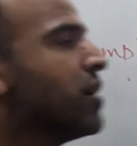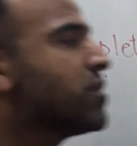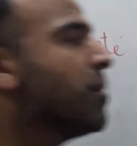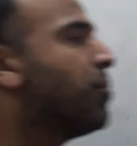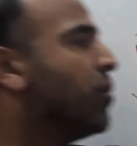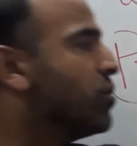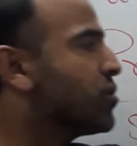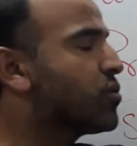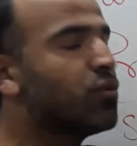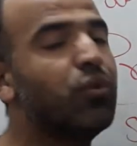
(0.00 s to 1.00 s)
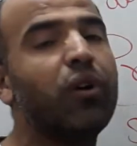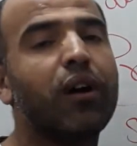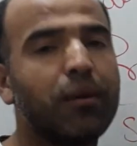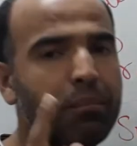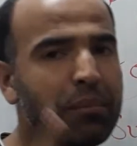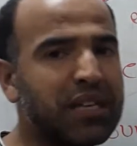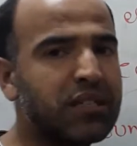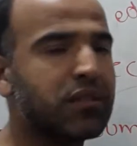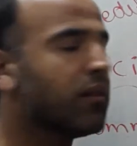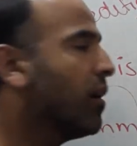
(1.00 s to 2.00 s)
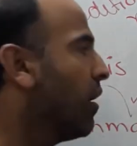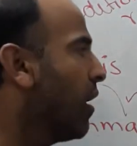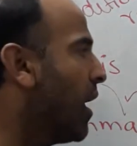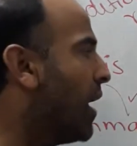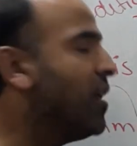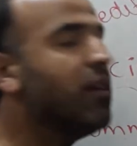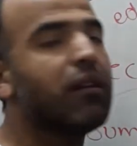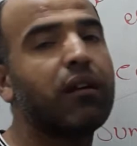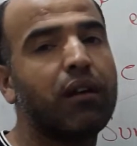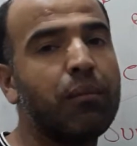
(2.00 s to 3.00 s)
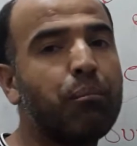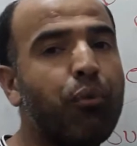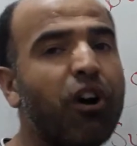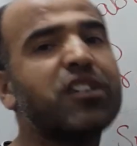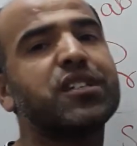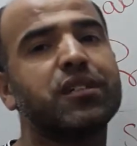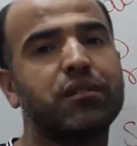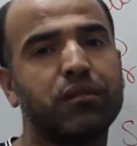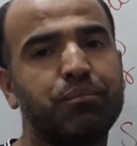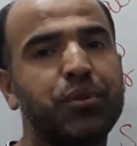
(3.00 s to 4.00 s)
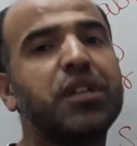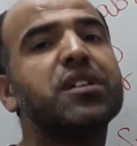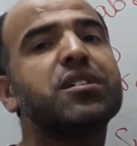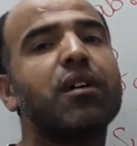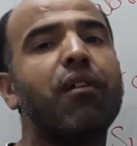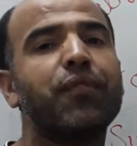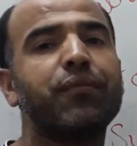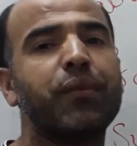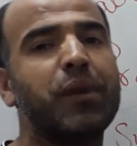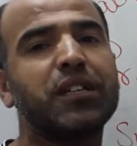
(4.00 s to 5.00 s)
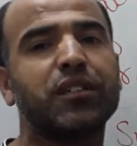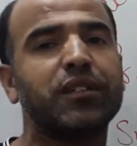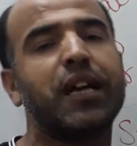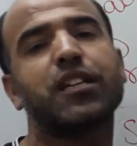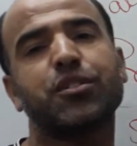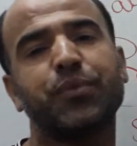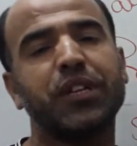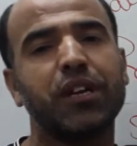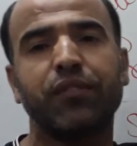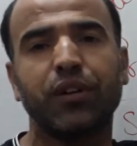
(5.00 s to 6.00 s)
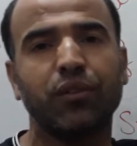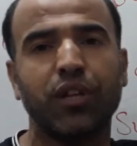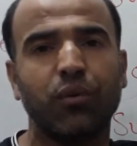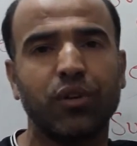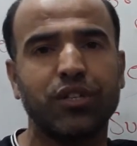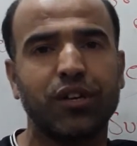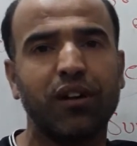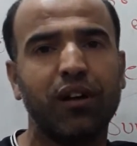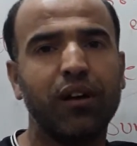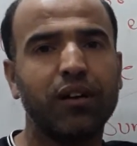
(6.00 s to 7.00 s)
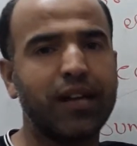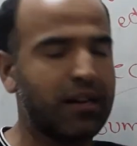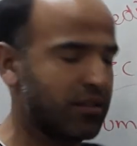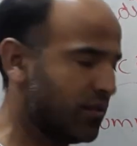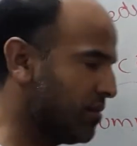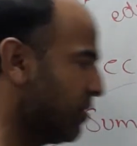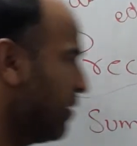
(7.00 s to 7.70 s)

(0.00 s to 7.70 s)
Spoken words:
supposed to miss any important piece of information that has been given on the original text.